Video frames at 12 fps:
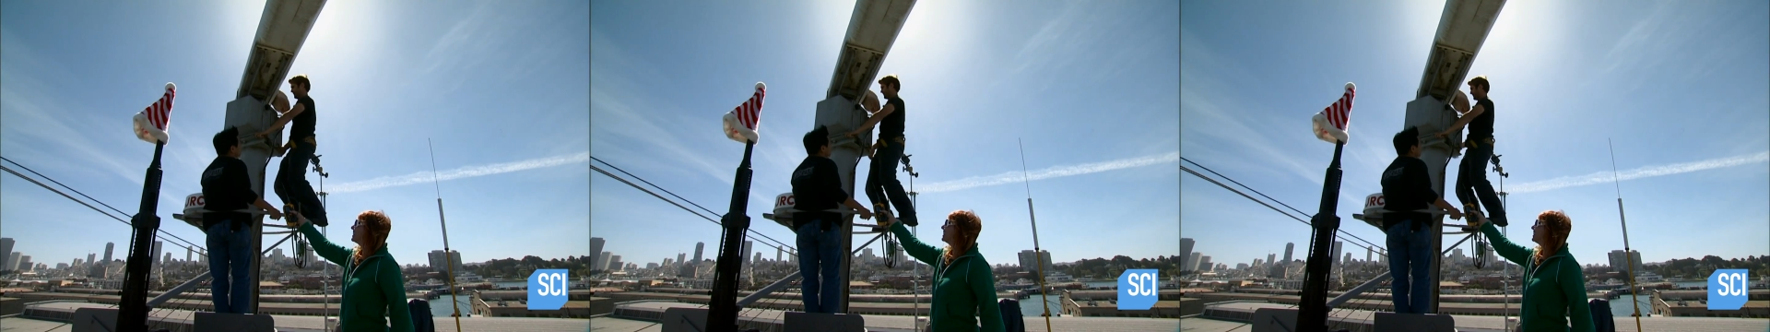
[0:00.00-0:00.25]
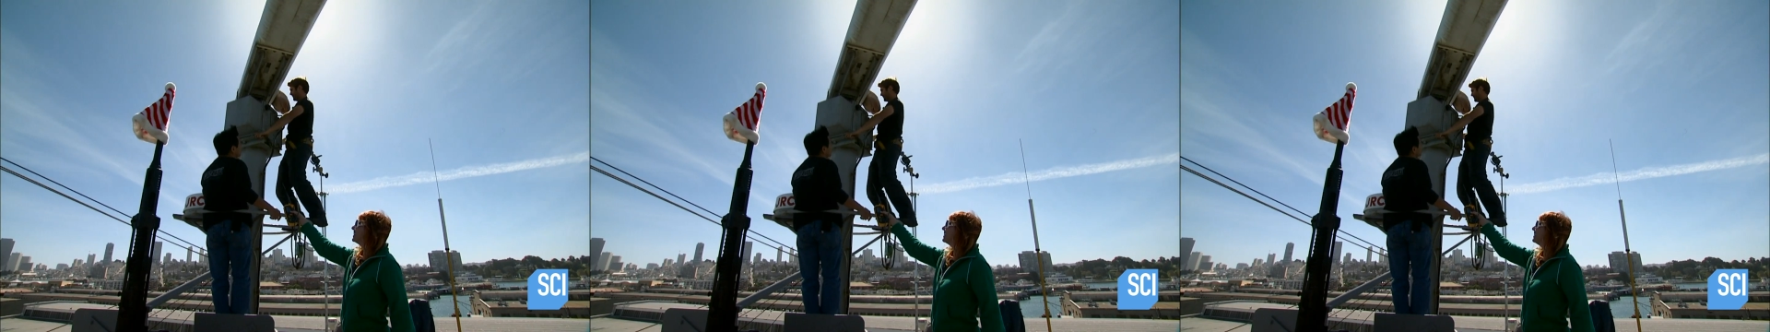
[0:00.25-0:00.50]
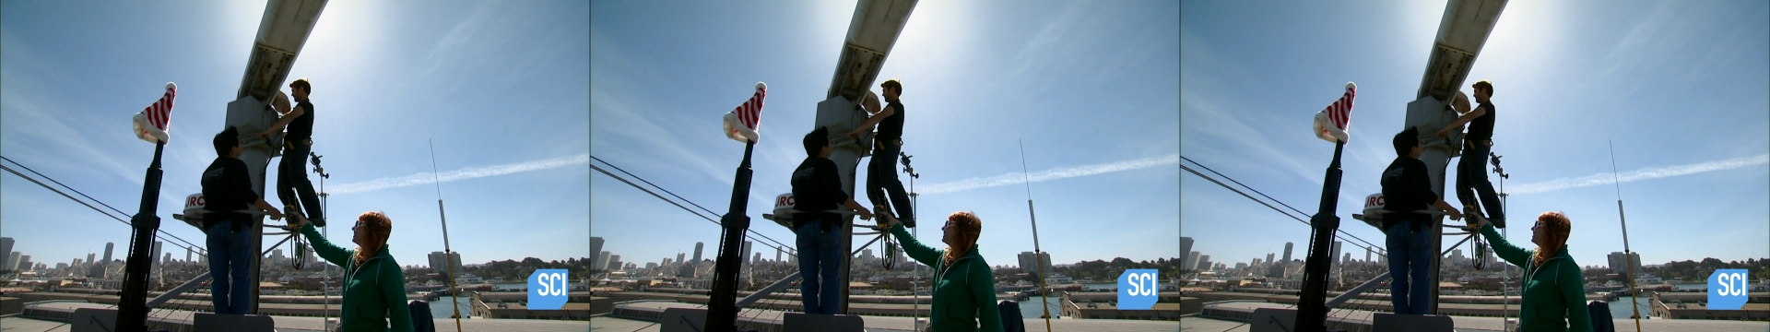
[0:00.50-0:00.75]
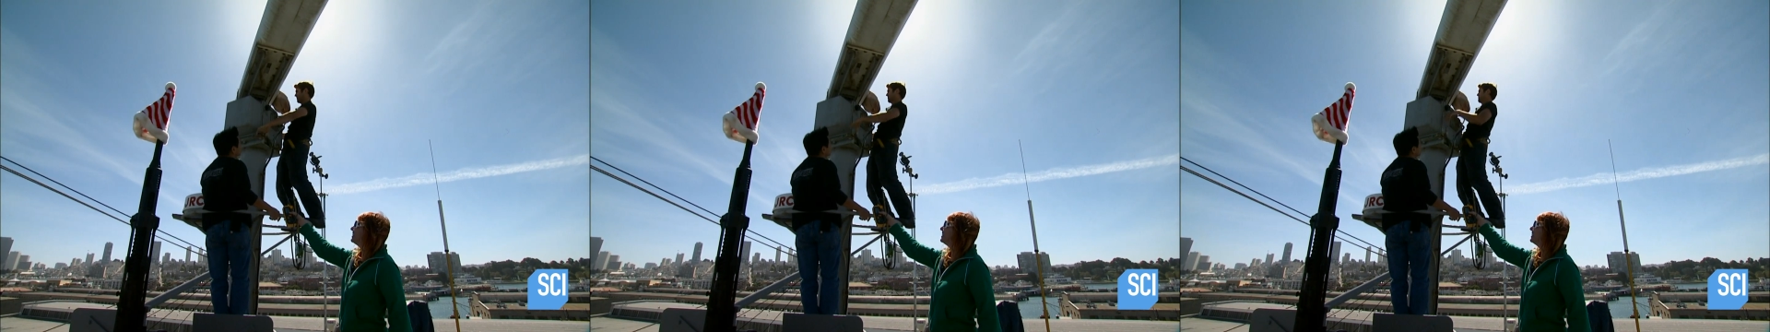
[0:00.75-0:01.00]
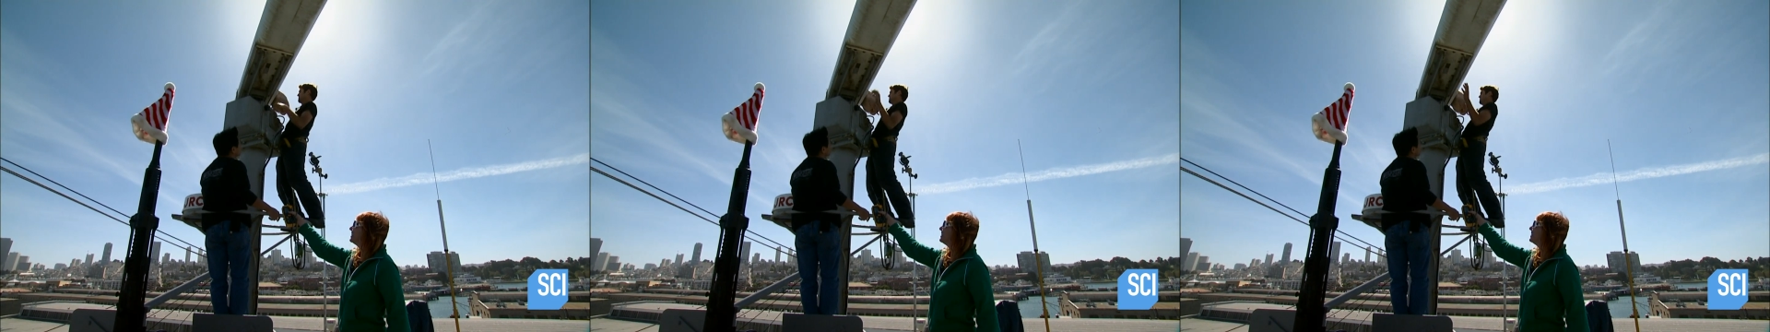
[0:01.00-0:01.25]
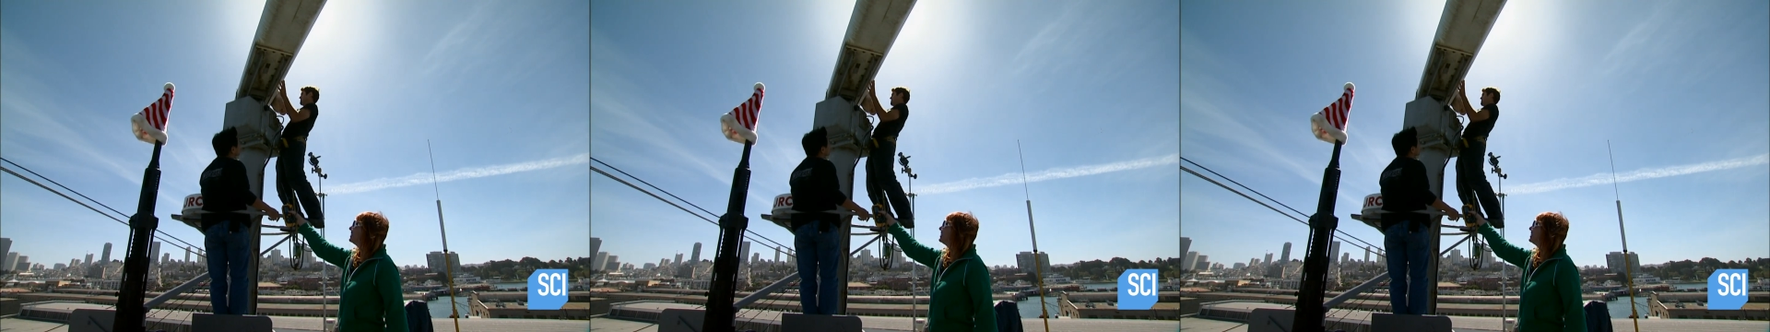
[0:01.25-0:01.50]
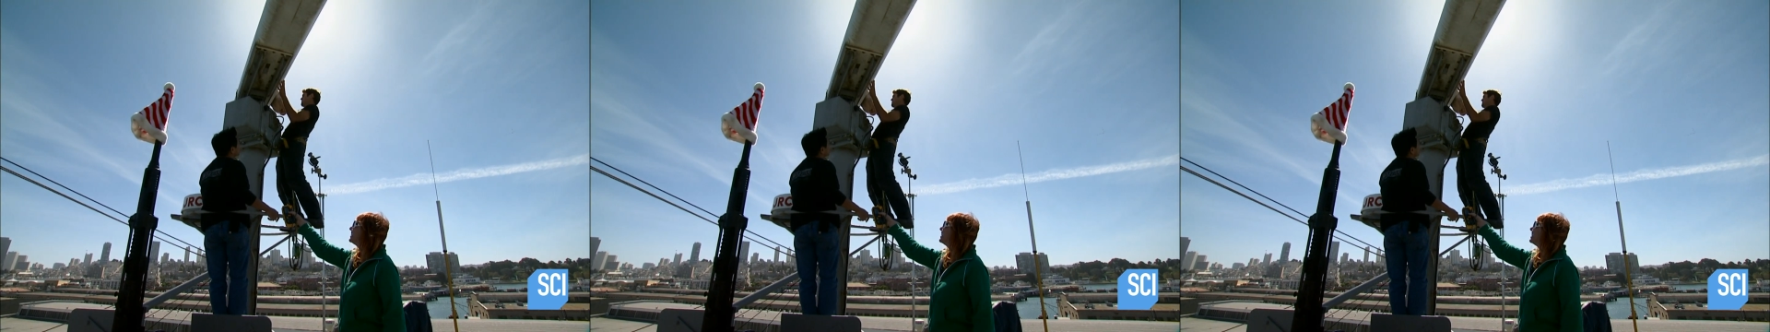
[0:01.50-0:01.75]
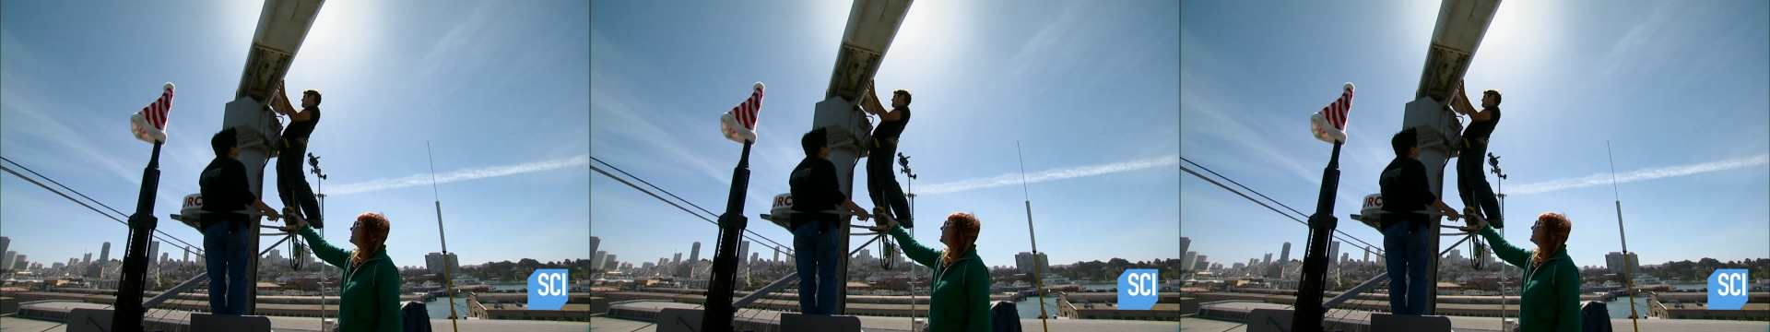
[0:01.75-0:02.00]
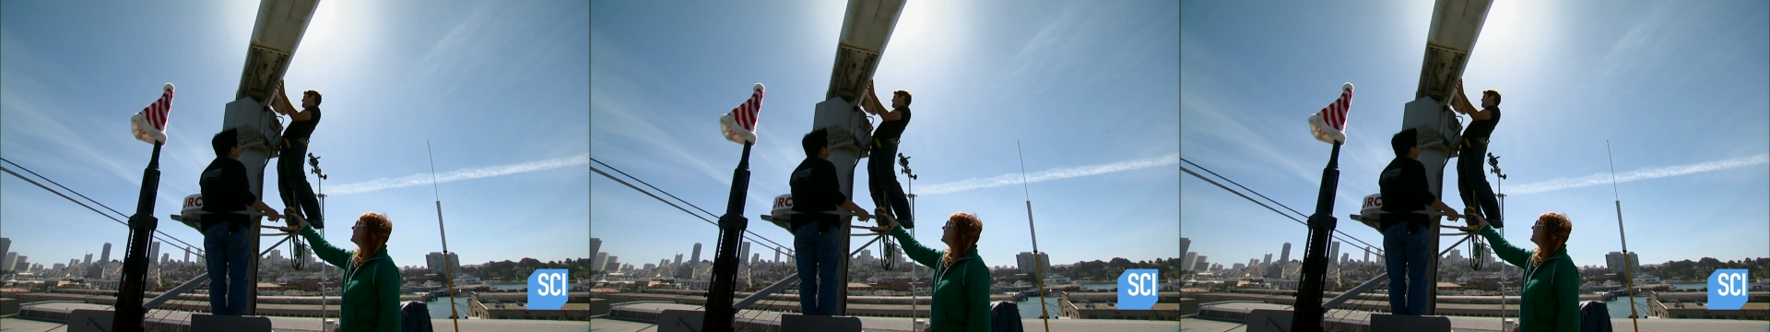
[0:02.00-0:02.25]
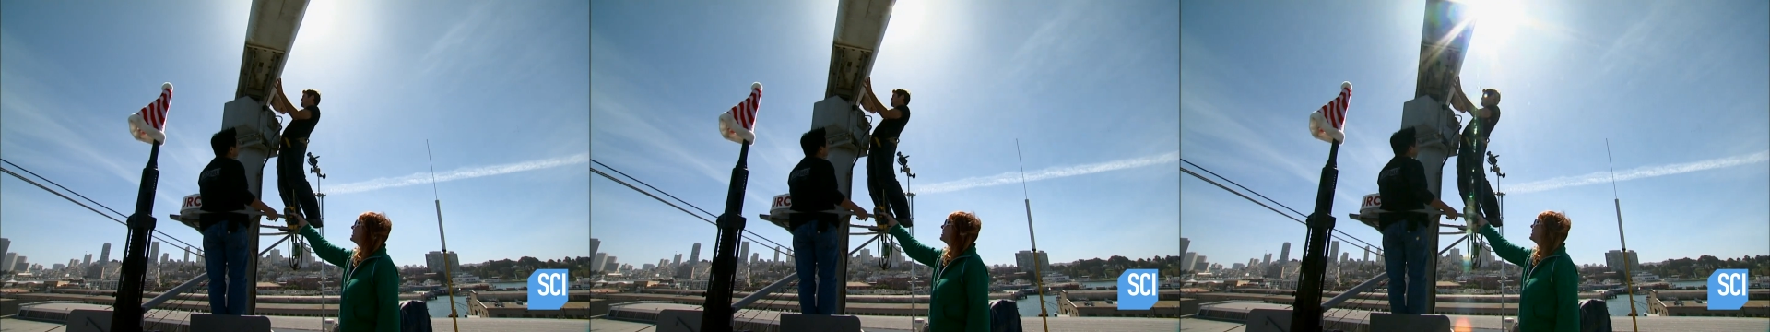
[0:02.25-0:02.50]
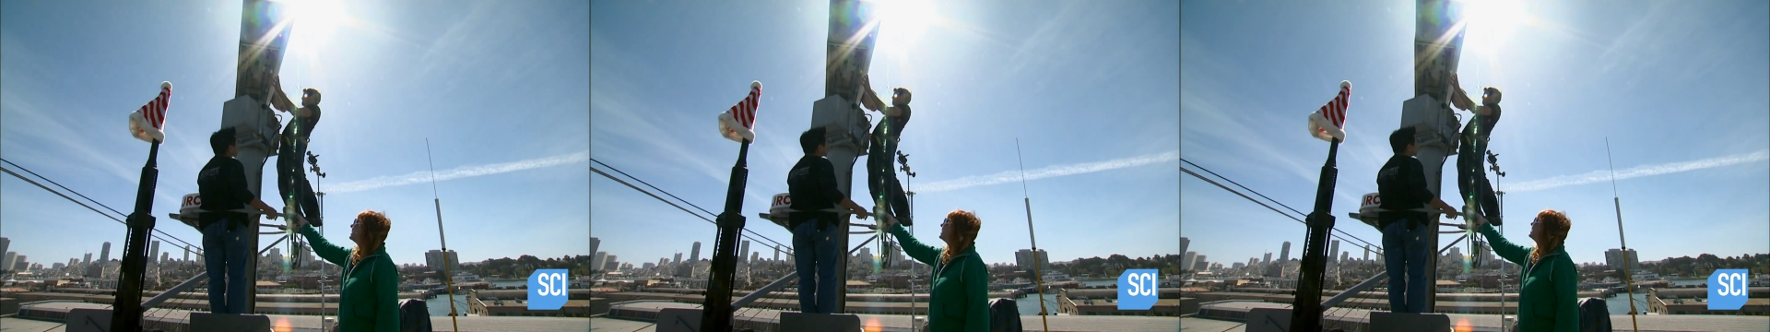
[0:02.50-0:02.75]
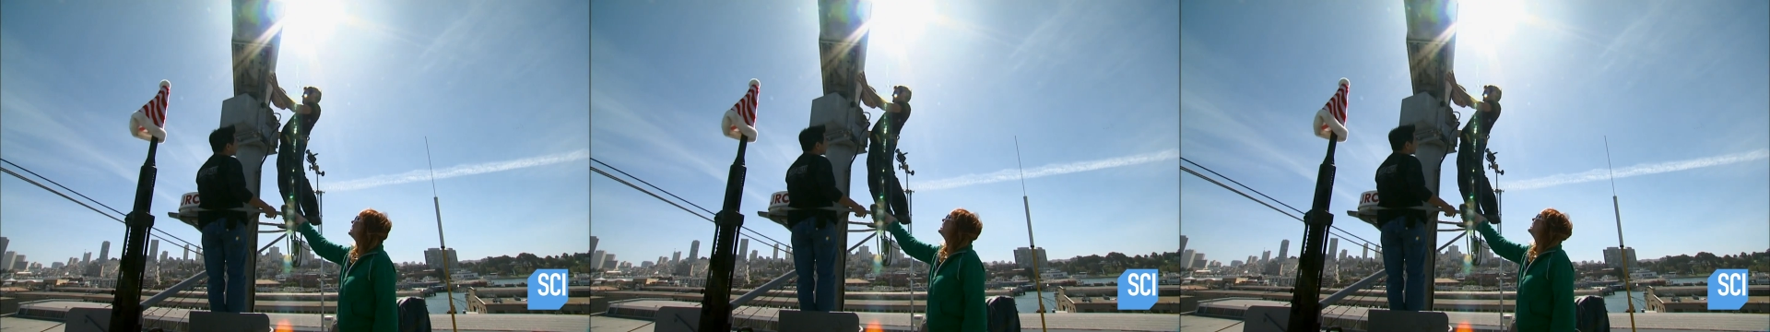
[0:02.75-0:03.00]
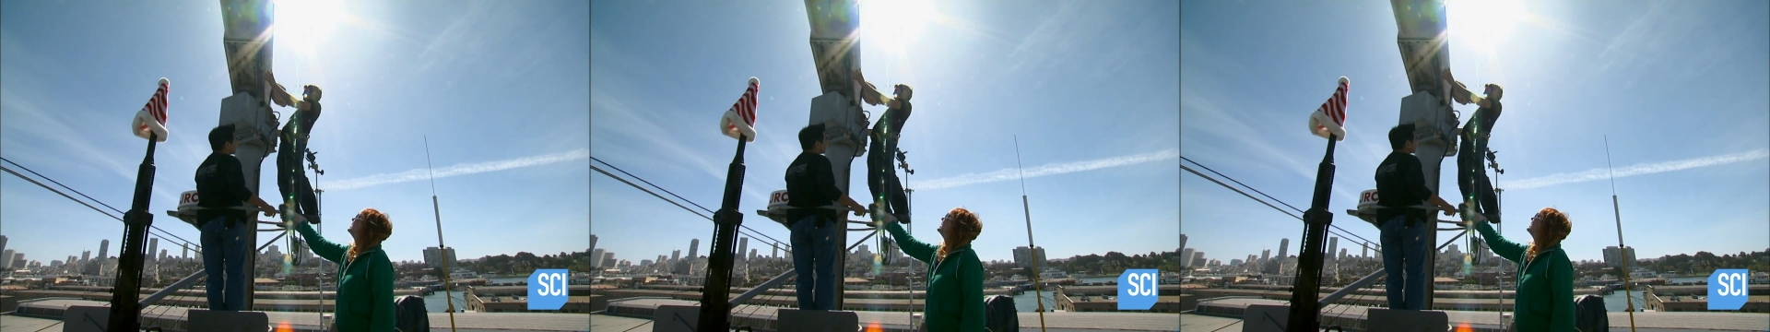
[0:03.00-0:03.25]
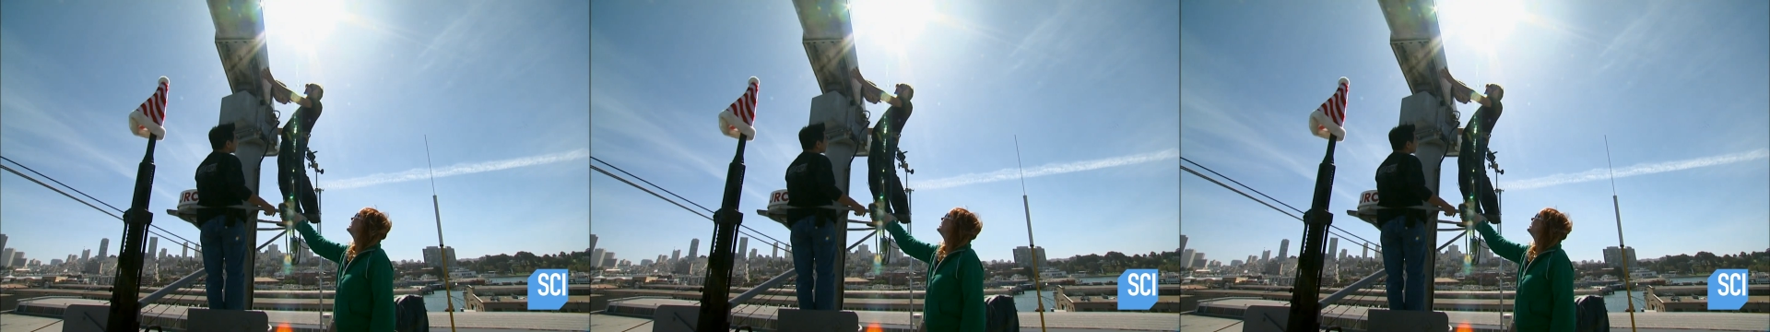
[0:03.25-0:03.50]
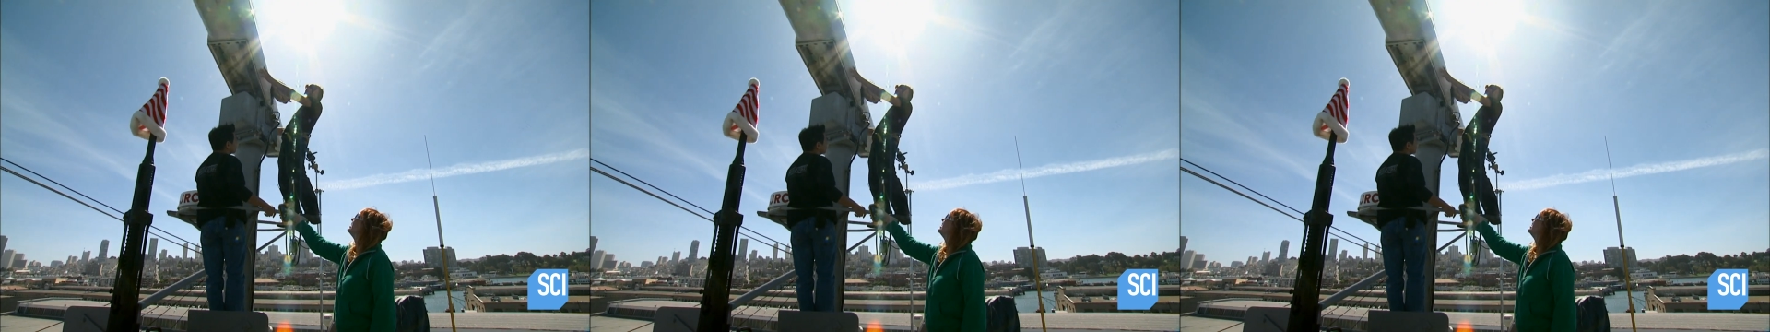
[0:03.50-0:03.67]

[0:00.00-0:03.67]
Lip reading: [unreadable: no face in view]